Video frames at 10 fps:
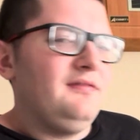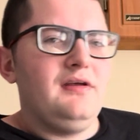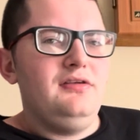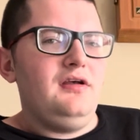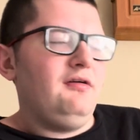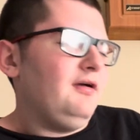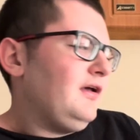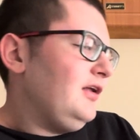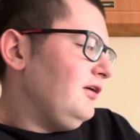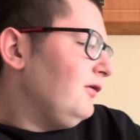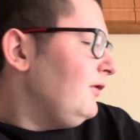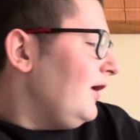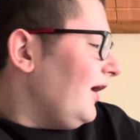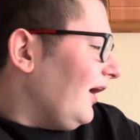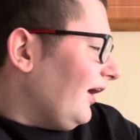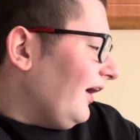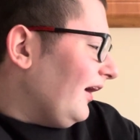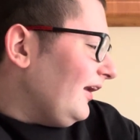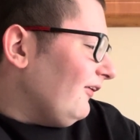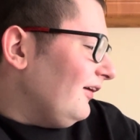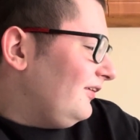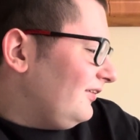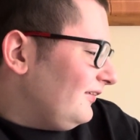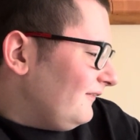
sorry, I lied to you. Anyways,